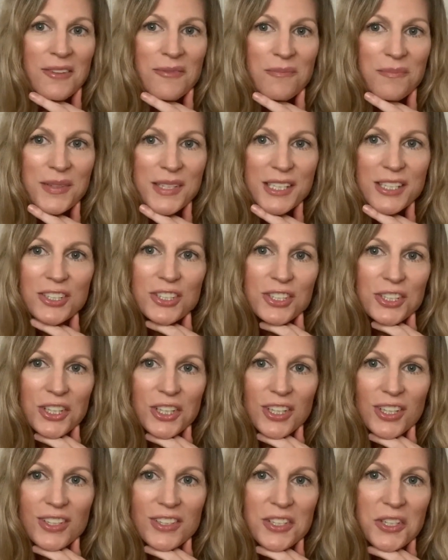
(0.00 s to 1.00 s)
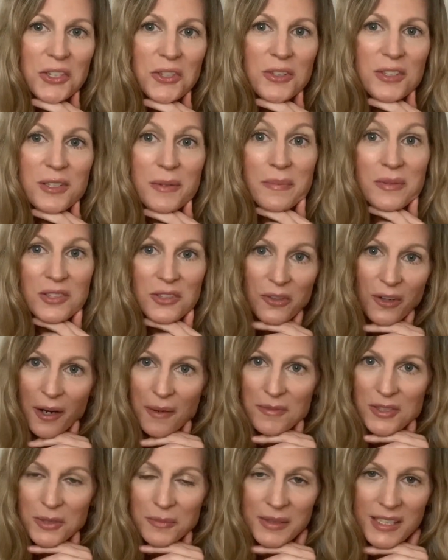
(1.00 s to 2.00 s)
Be sure to subscribe
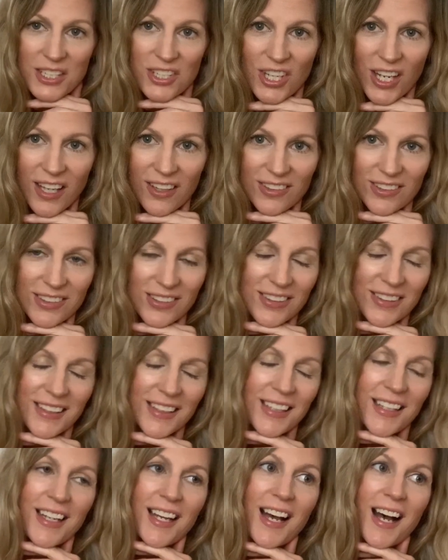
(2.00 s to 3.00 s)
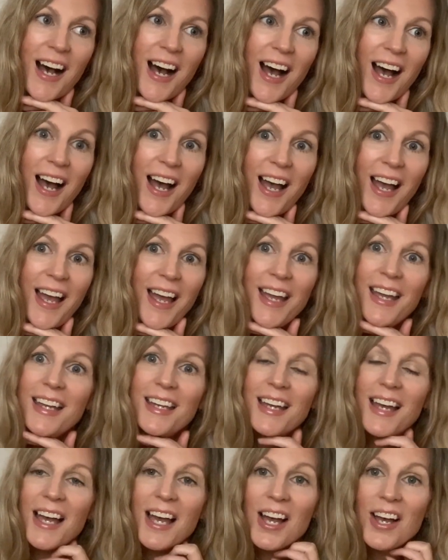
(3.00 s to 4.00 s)
to my channel.
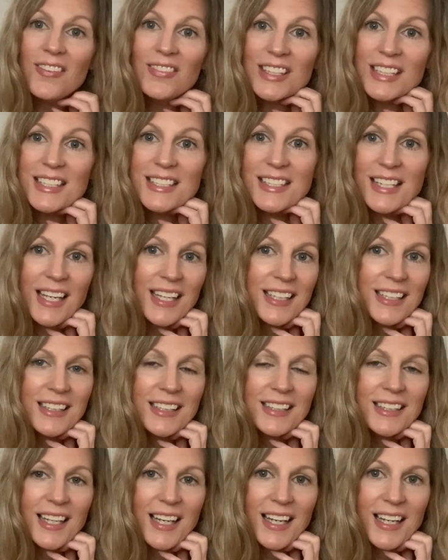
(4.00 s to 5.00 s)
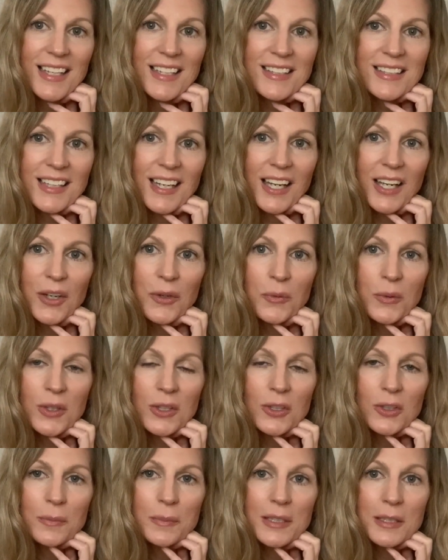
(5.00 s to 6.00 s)
I am excited that I
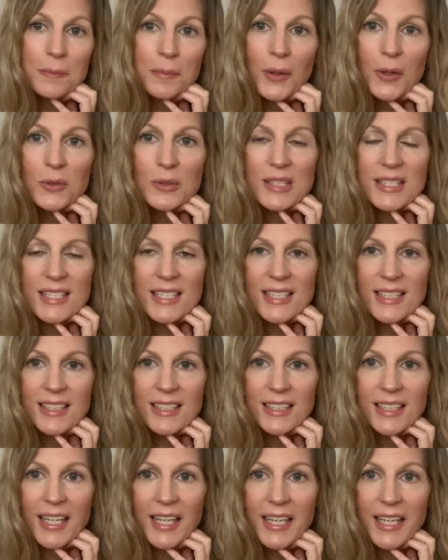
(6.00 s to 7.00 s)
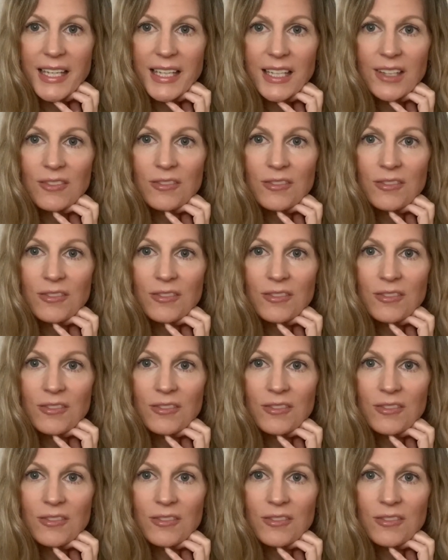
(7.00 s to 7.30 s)
will be posting a